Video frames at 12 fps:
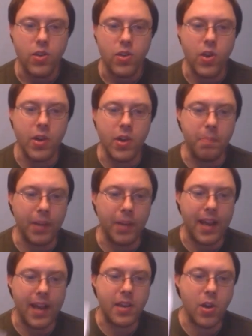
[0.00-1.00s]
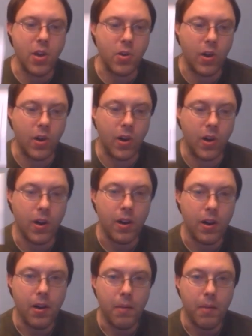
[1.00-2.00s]
You can play Euchre
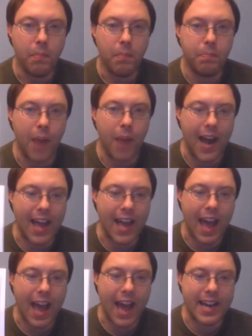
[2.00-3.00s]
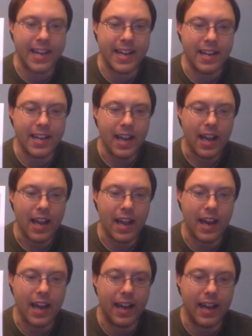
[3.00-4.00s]
by adding
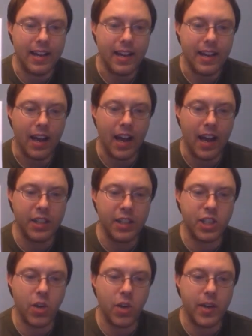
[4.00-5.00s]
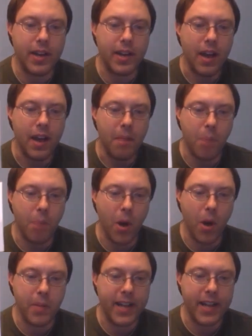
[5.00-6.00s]
an unsuited
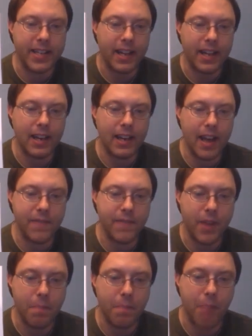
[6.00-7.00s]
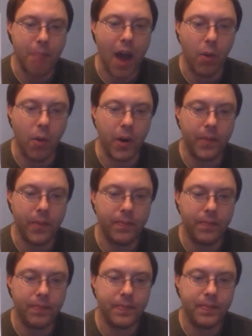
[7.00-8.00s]
permanent left bower.
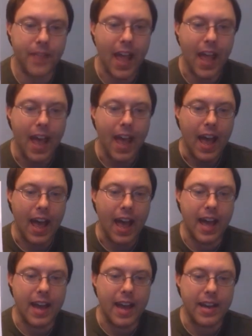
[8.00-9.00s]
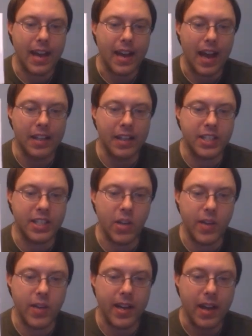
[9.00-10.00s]
An
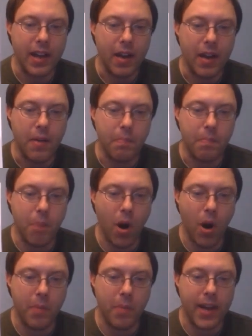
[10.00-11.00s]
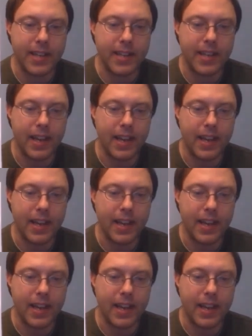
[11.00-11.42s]
unsuited permanent